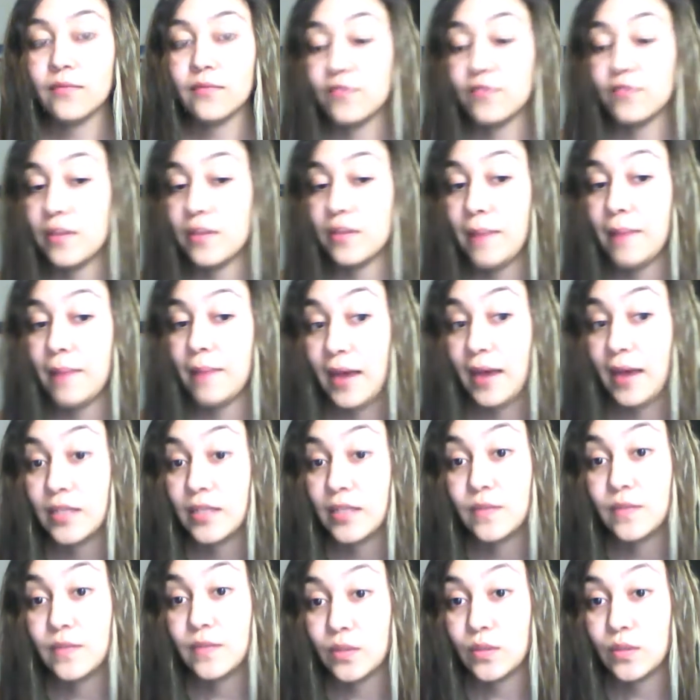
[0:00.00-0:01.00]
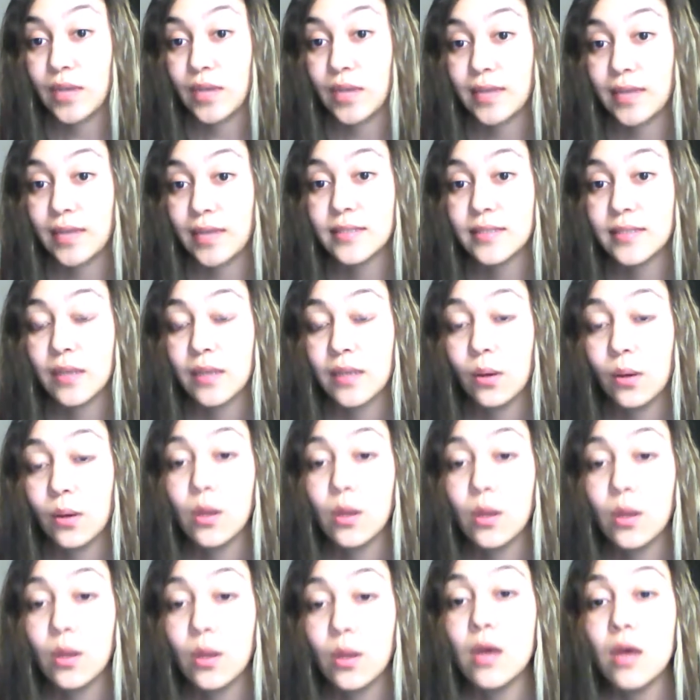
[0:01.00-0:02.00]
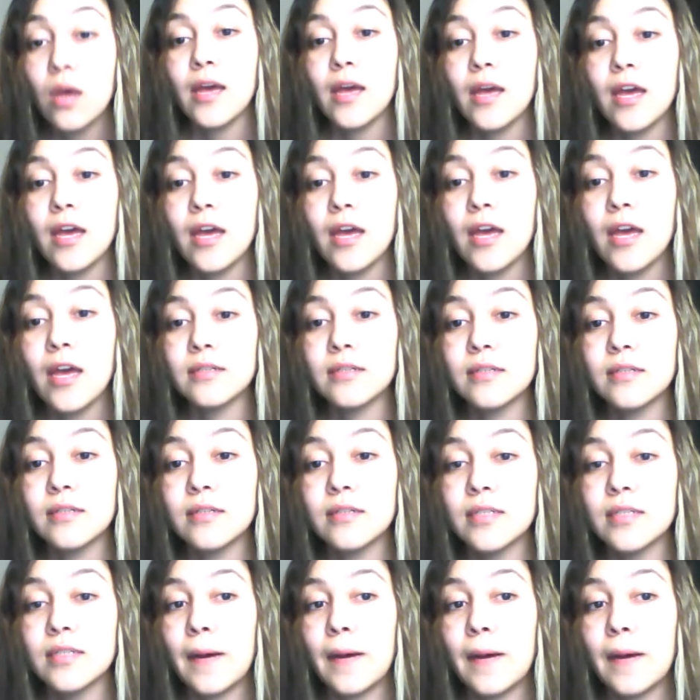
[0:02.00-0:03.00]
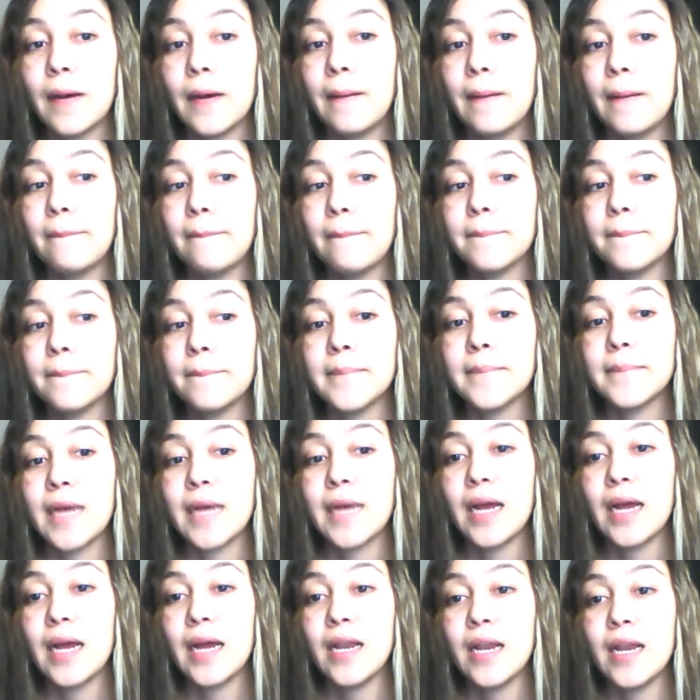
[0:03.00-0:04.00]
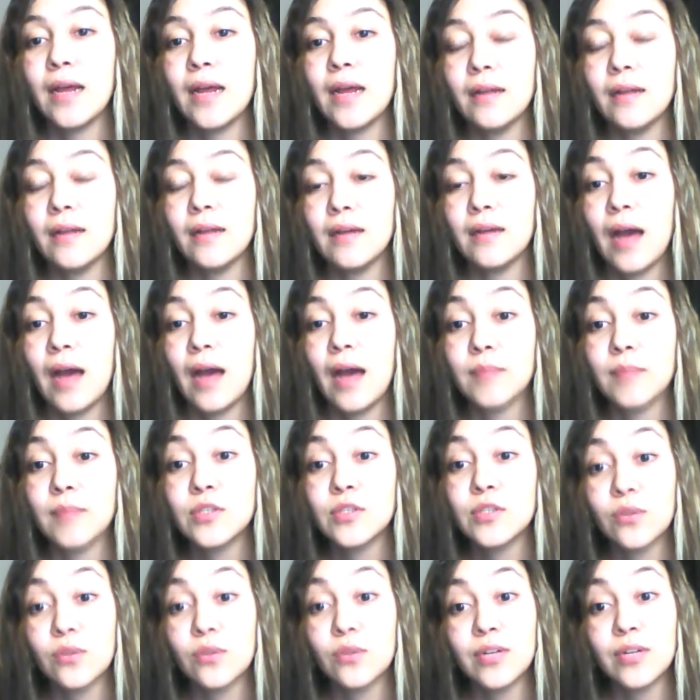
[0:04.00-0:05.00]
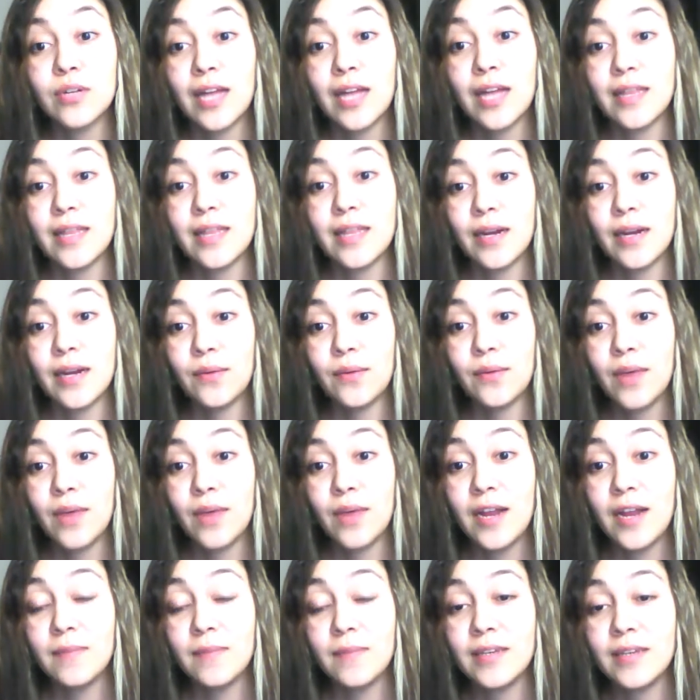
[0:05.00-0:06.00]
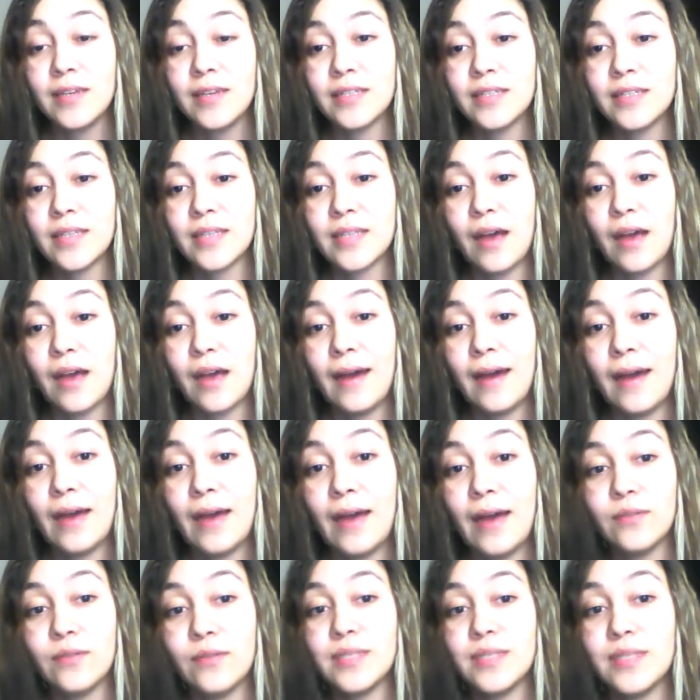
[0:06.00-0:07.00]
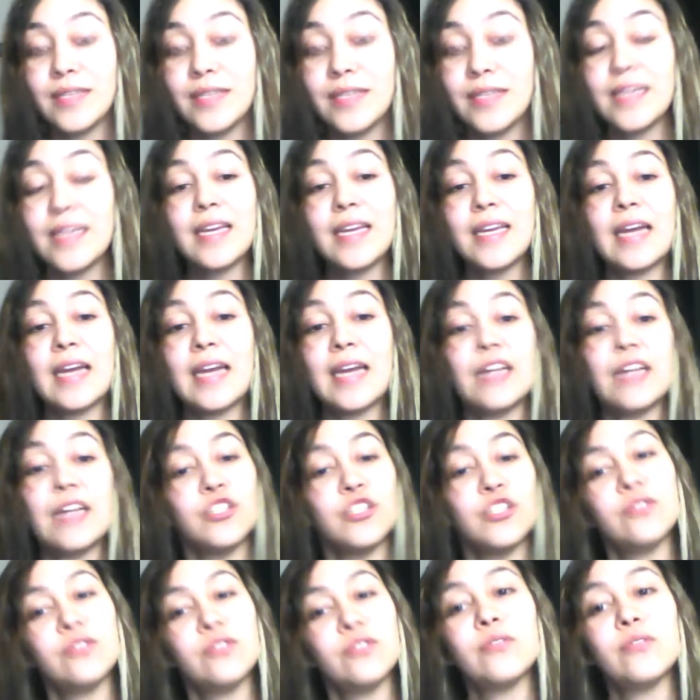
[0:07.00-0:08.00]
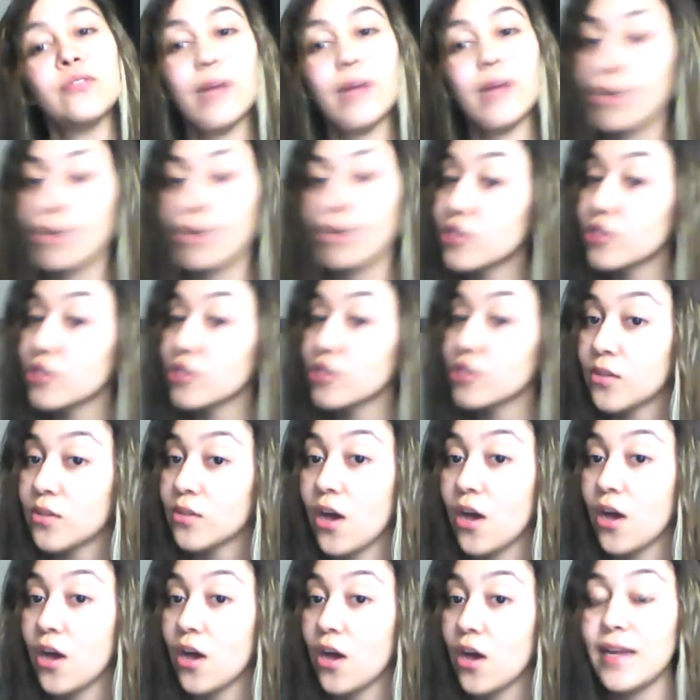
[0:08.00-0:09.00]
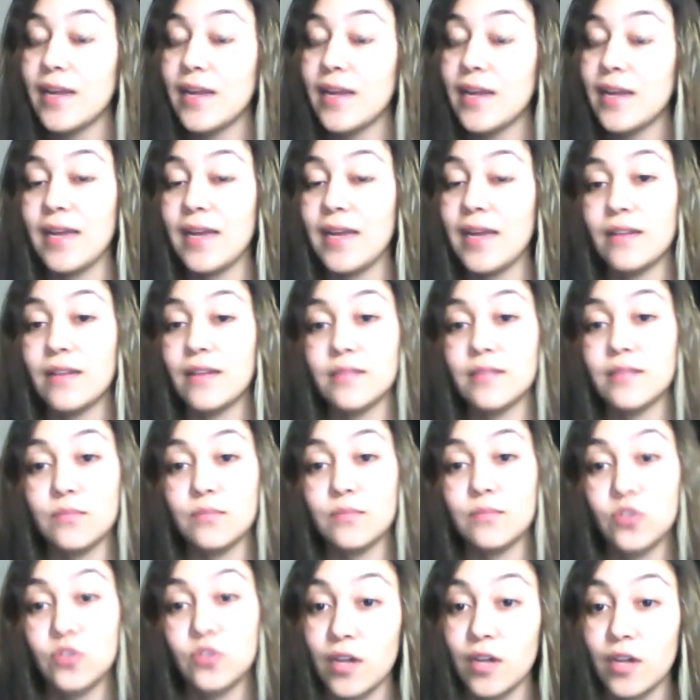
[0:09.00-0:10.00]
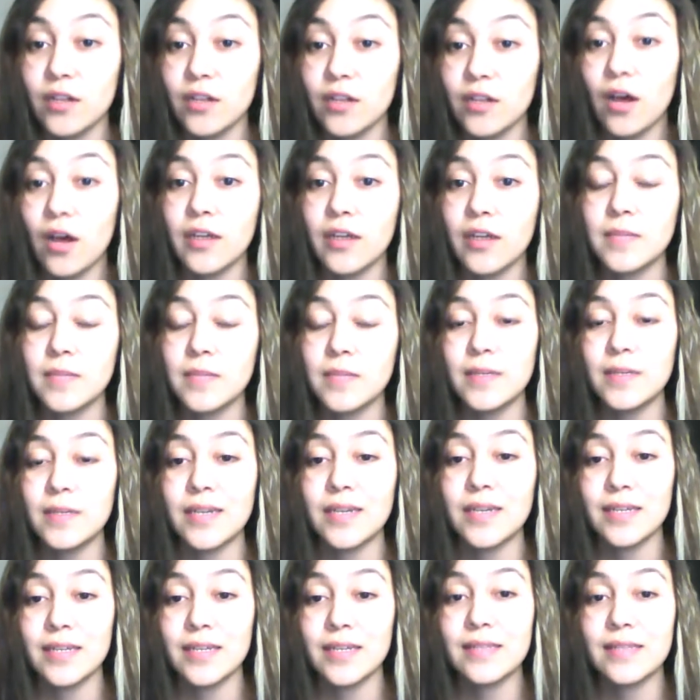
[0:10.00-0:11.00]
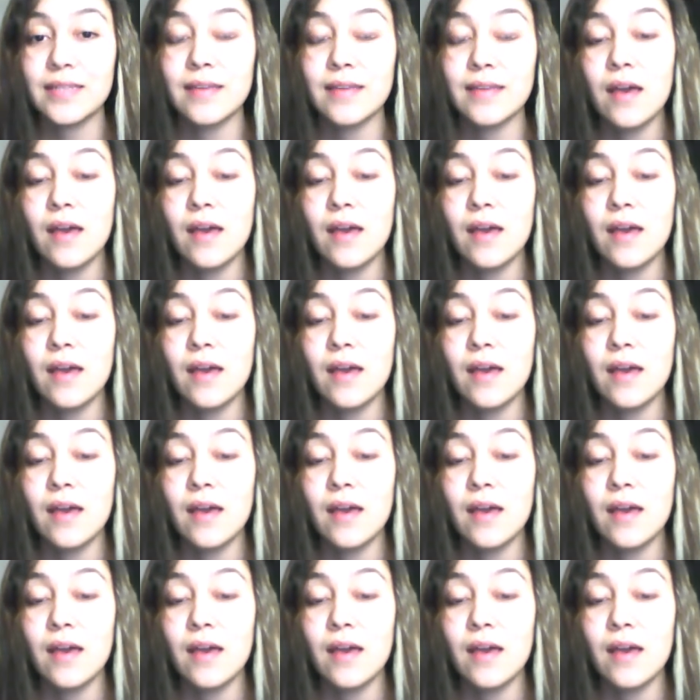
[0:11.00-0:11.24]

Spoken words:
for the past few days now, and I'm so glad that I read it, because I was thinking I should go to a hair salon and get some dreadlocks, because